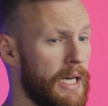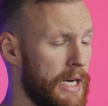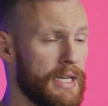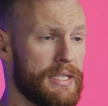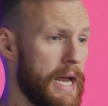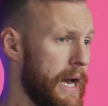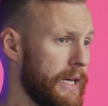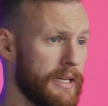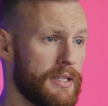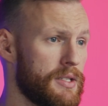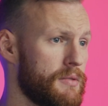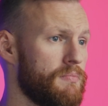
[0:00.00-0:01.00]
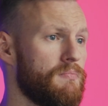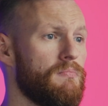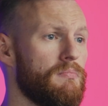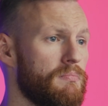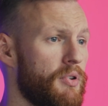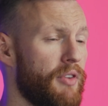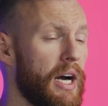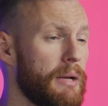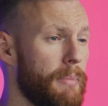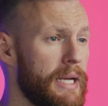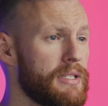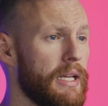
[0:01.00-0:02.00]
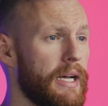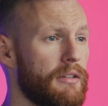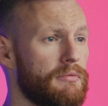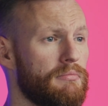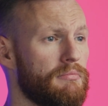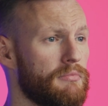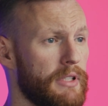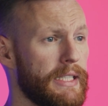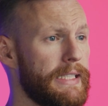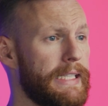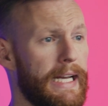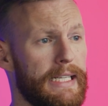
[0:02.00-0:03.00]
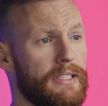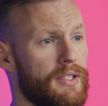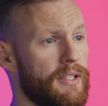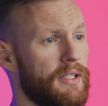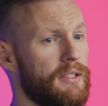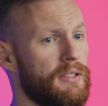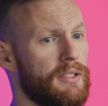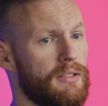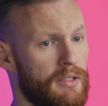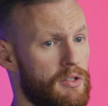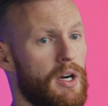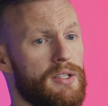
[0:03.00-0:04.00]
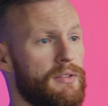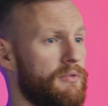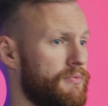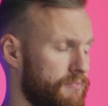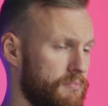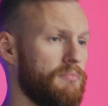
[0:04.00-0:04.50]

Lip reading: Understanding is providing a baseline, really getting to the crux of